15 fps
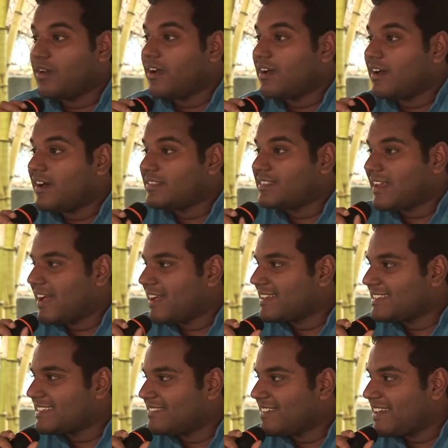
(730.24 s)
Tharaki
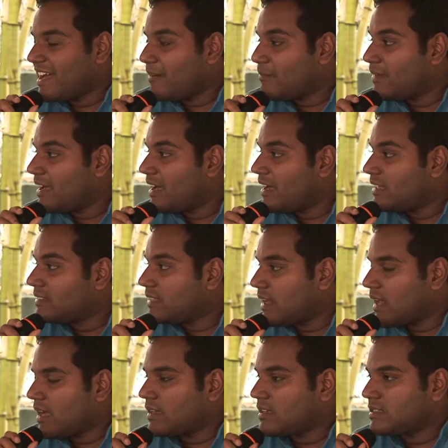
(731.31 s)
Sivaram.
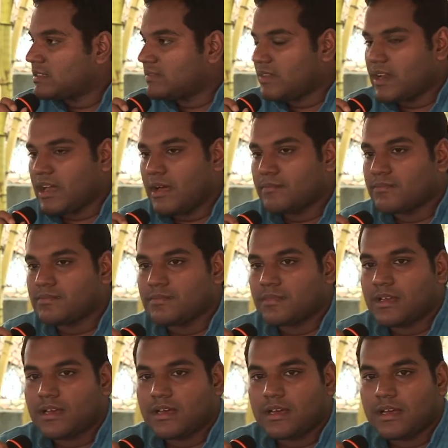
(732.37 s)
Tharaki
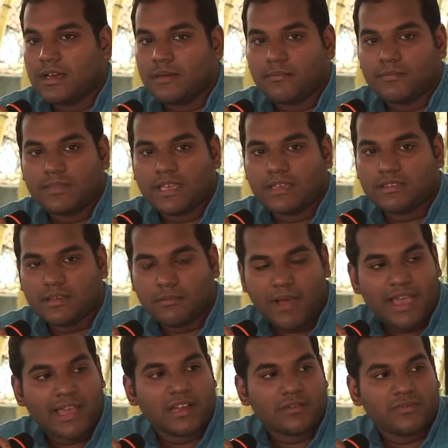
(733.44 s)
Sivaram, there is a
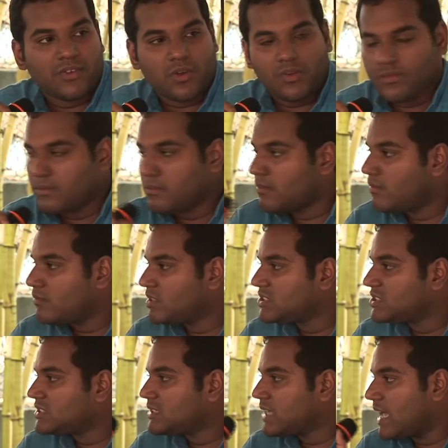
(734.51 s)
biography of him
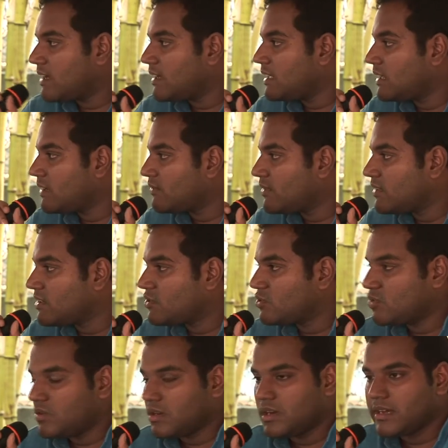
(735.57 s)
which Andy referred
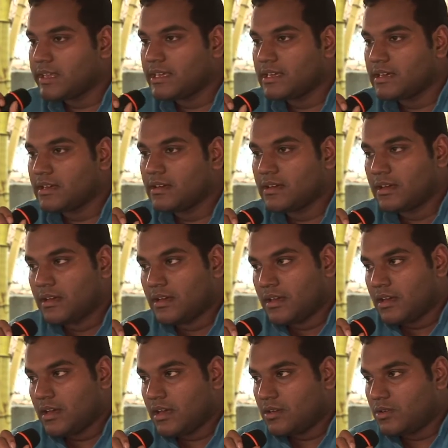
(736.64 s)
to earlier
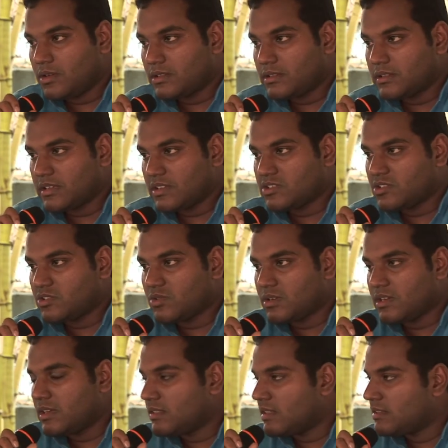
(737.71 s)
during the session
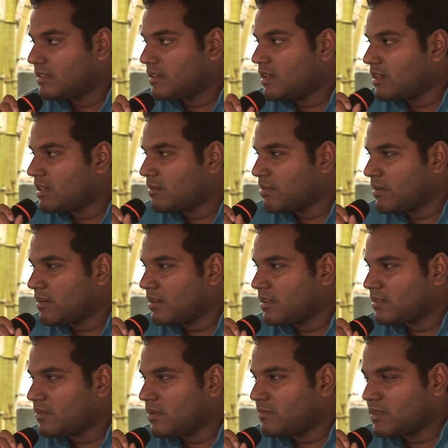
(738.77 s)
today. That's Learning
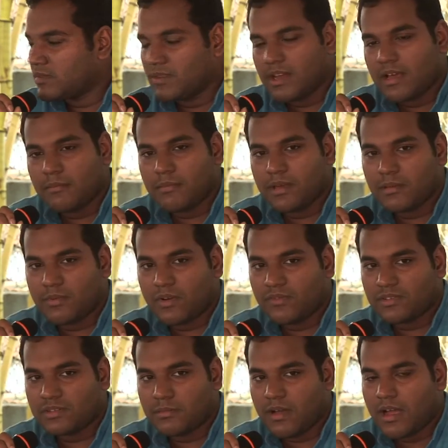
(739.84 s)
Politics from Sivaram by
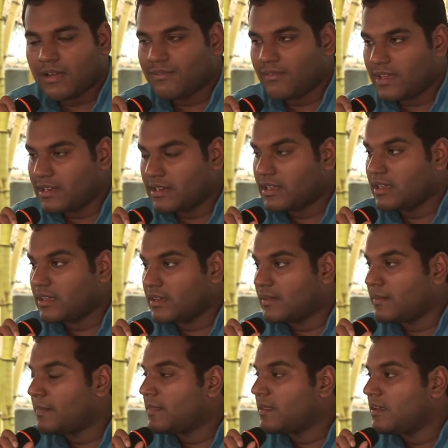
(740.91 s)
Professor Mark Whitaker.
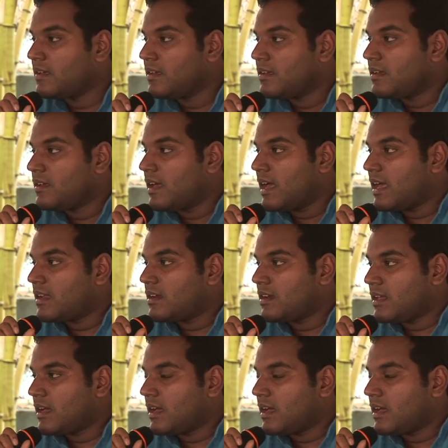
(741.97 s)
And